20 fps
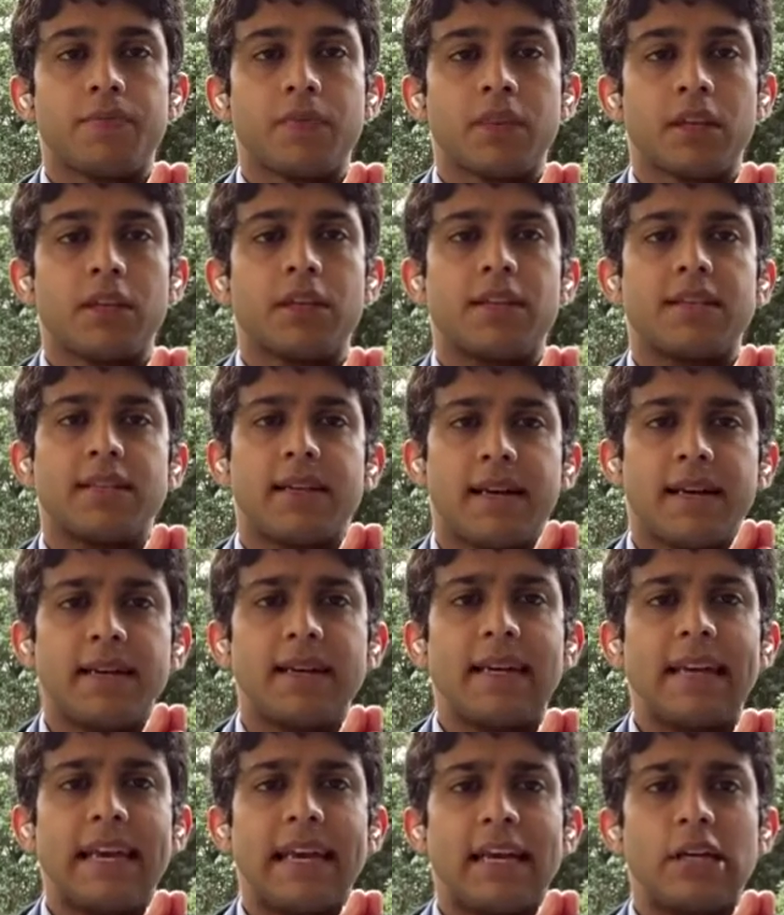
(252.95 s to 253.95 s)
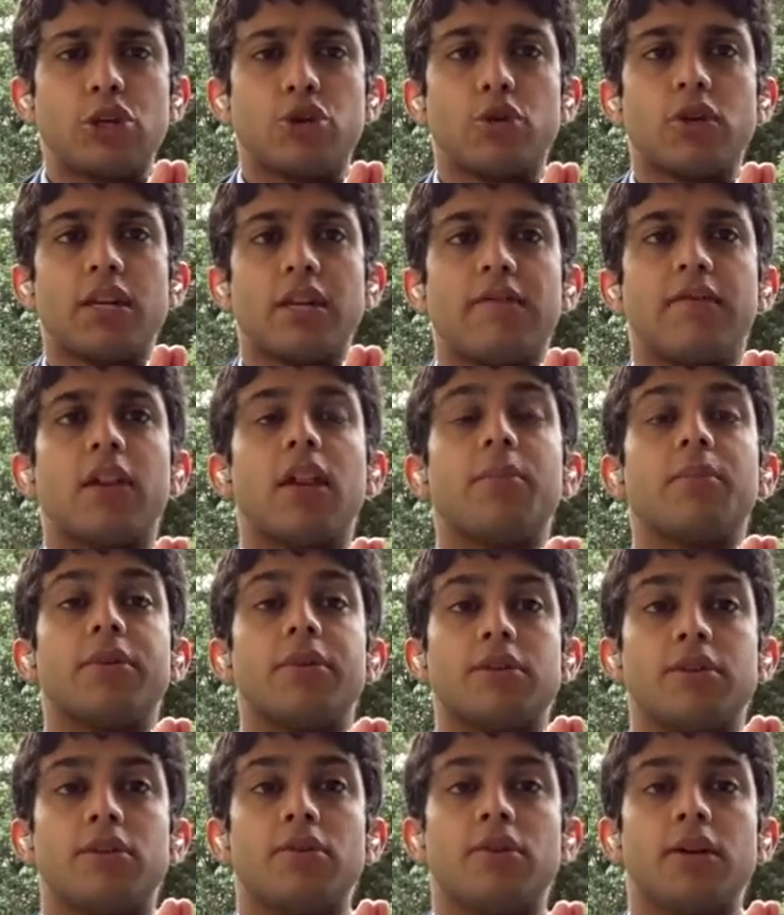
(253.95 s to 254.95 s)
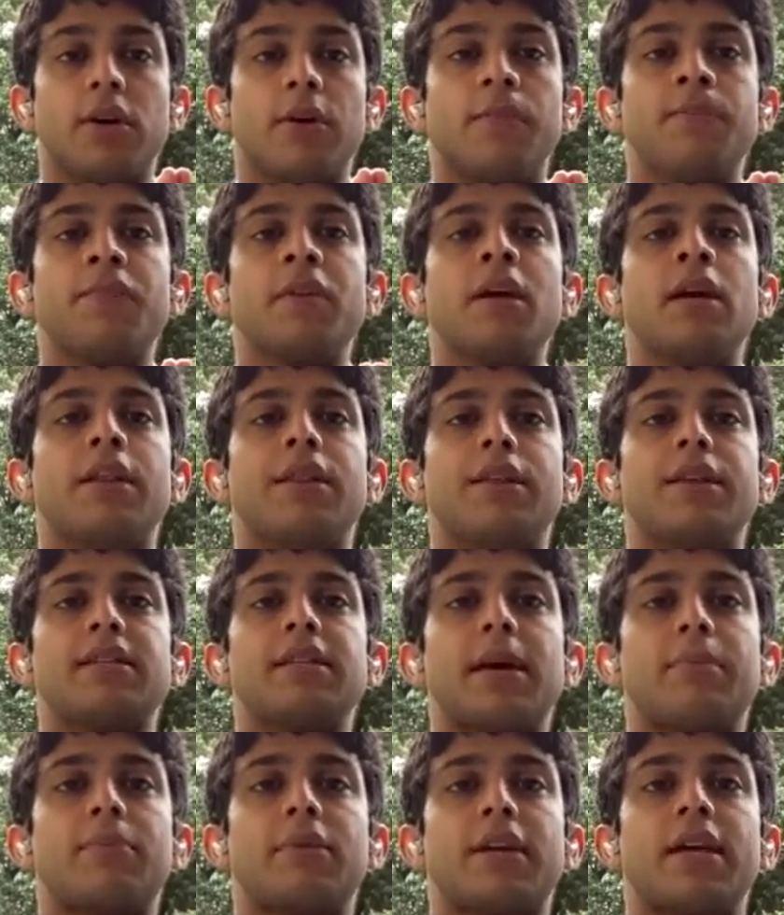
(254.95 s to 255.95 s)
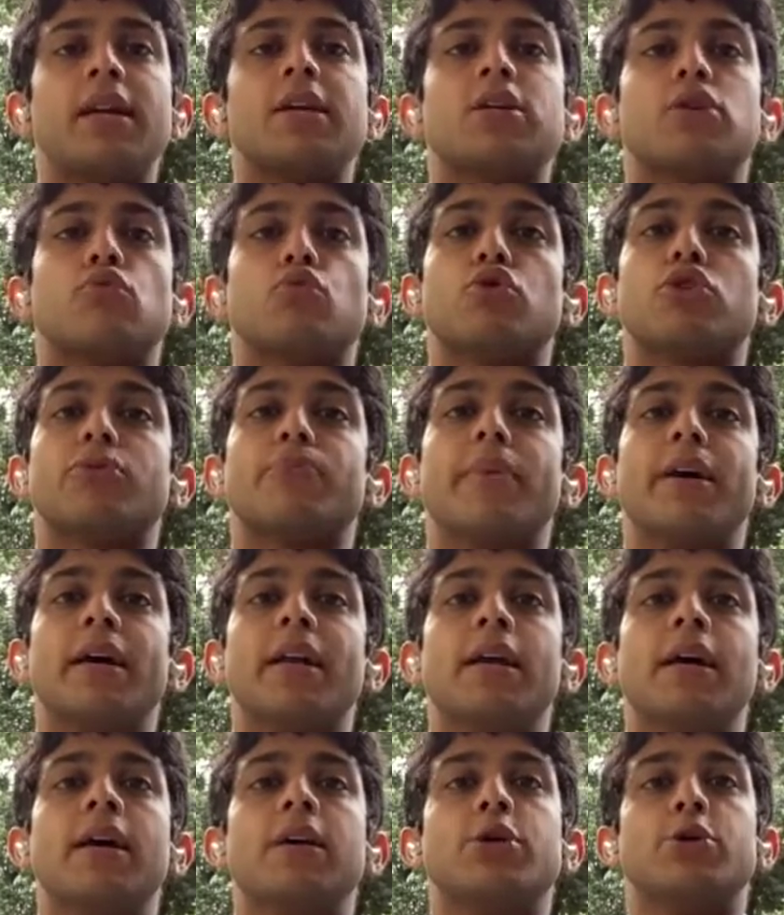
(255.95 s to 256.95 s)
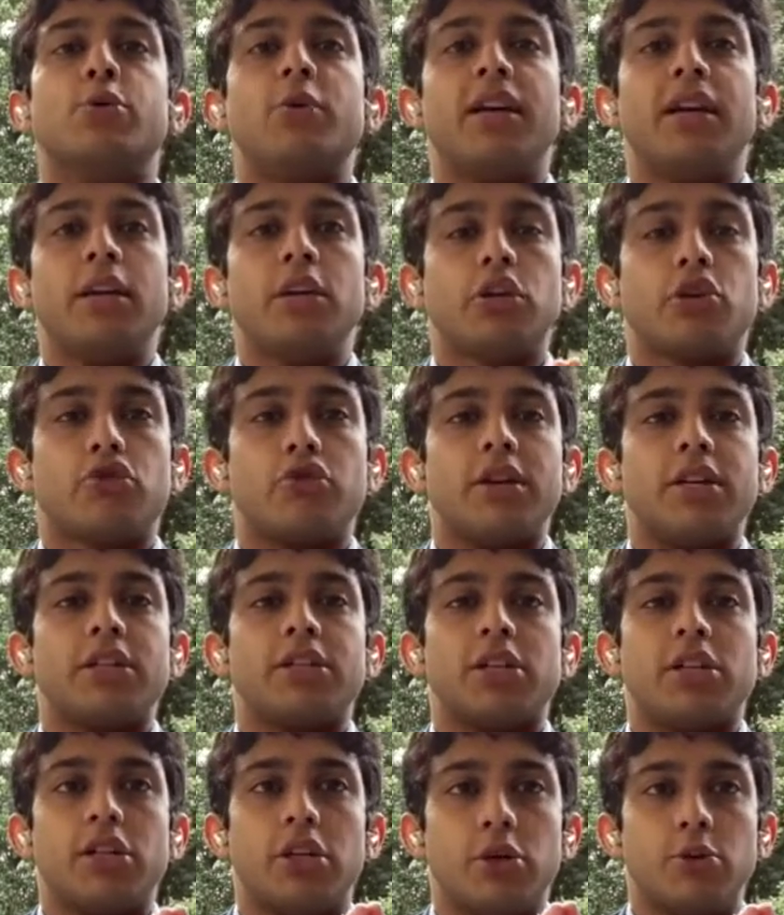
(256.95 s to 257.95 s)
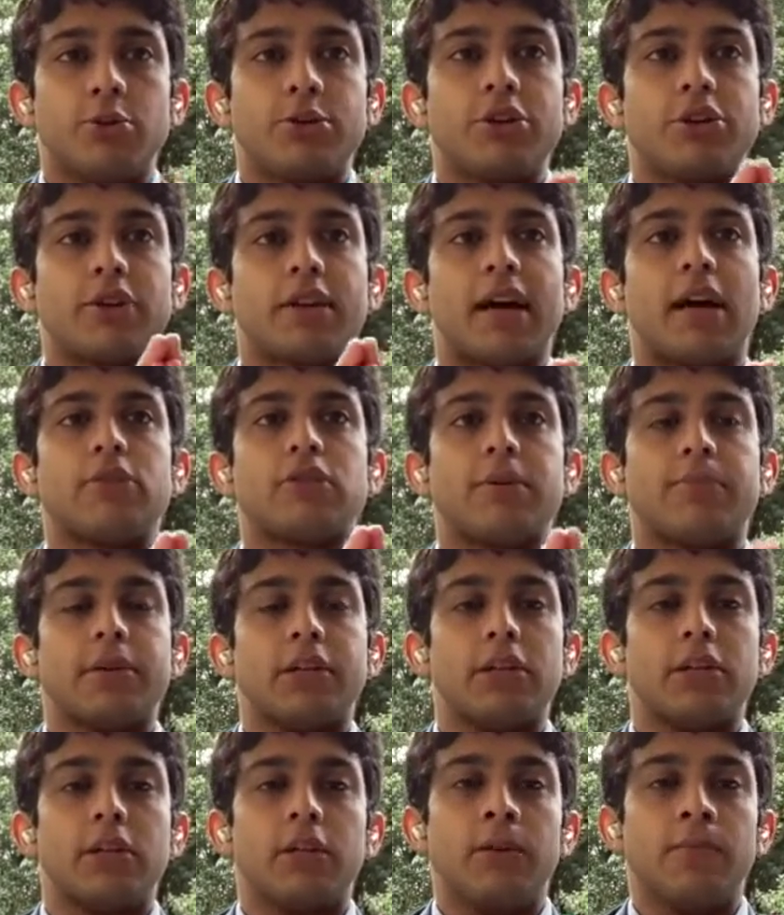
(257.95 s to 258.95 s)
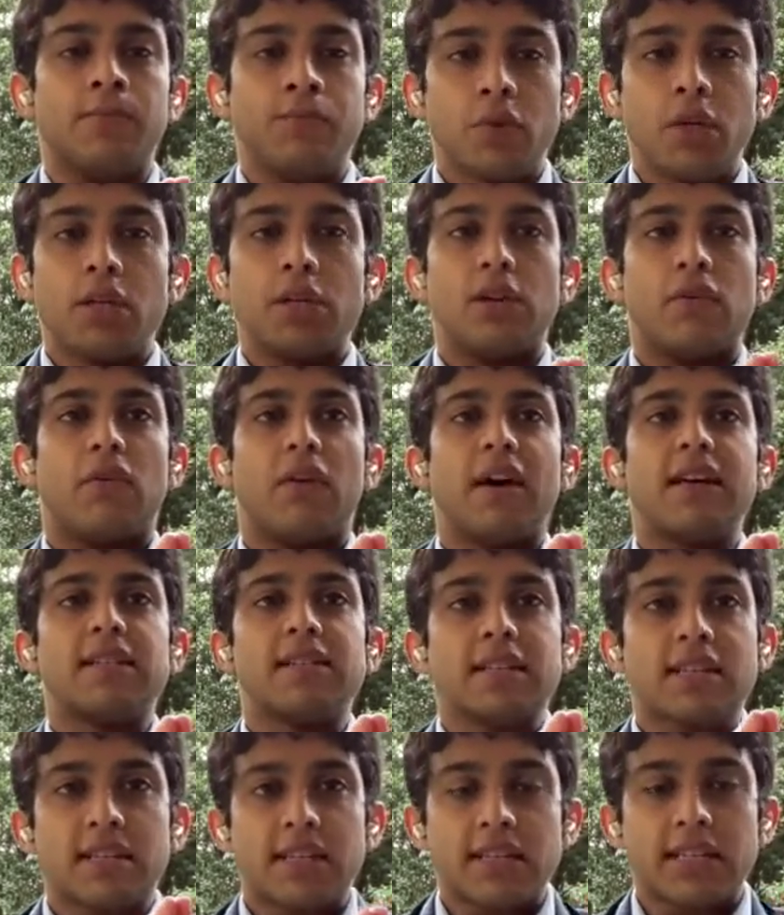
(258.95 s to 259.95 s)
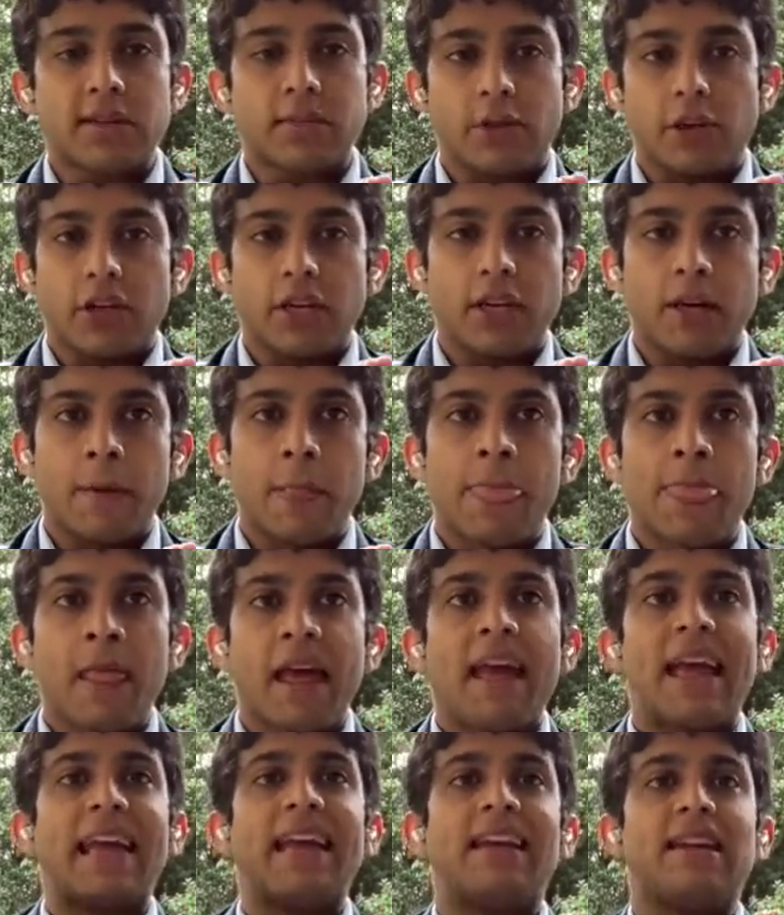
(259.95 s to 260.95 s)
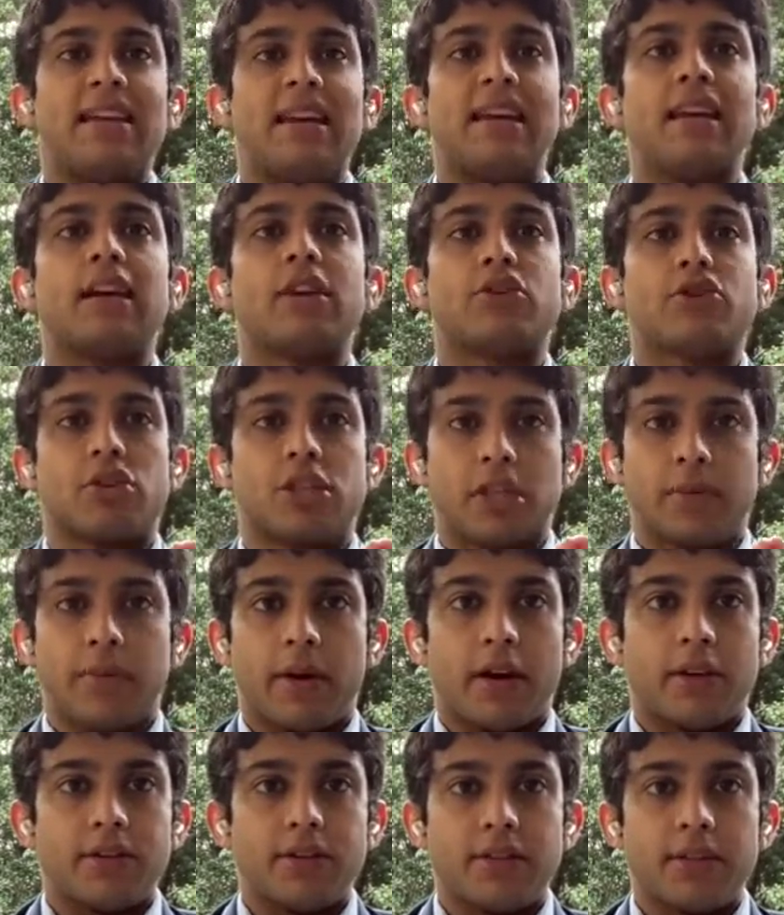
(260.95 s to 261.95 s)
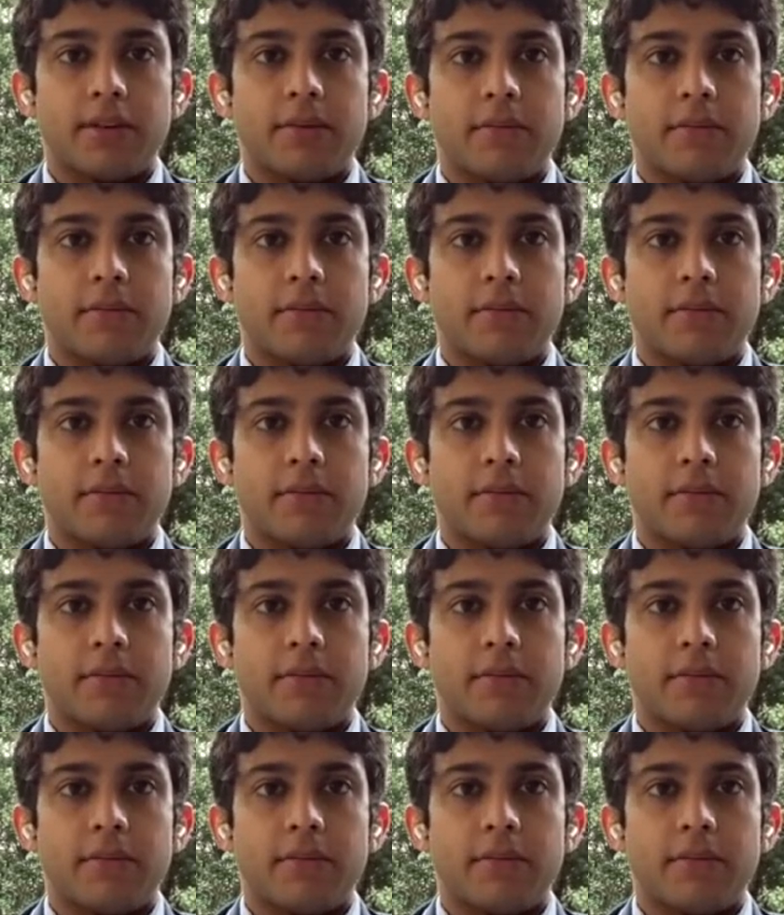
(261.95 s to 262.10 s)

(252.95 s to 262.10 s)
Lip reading: Designed in Android Development Studio, this application was made to increase user accountability, device accessibility, and data transparency.